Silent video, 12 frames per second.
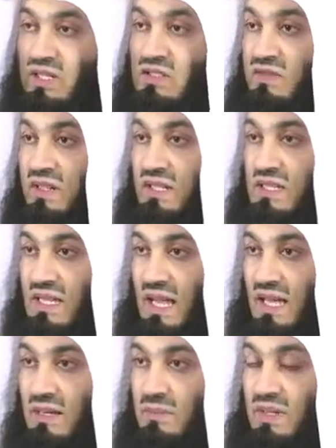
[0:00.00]
It's very
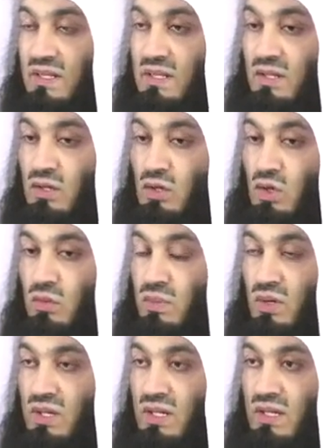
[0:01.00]
sad, but
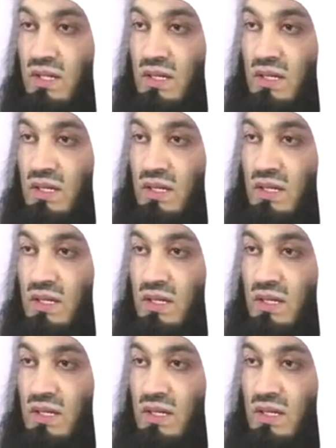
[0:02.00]
nobody